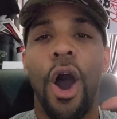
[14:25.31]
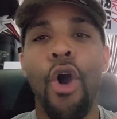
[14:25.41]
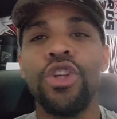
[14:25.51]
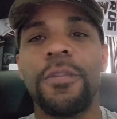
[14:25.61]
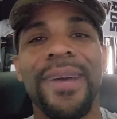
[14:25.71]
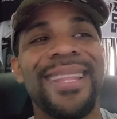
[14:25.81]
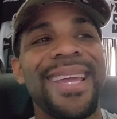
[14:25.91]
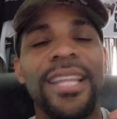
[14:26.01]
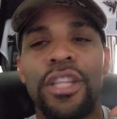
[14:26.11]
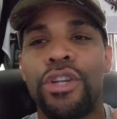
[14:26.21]

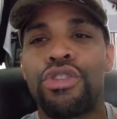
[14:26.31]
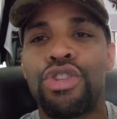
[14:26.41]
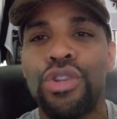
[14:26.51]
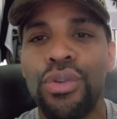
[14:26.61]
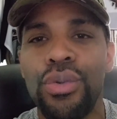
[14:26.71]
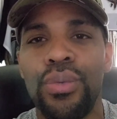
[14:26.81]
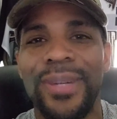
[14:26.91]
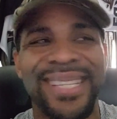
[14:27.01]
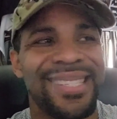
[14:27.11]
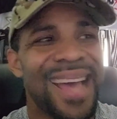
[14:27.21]
Ultimately, the
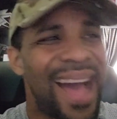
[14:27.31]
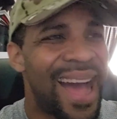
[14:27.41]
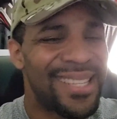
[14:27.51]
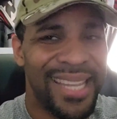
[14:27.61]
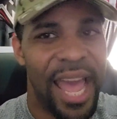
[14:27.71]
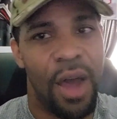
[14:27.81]
tune decides the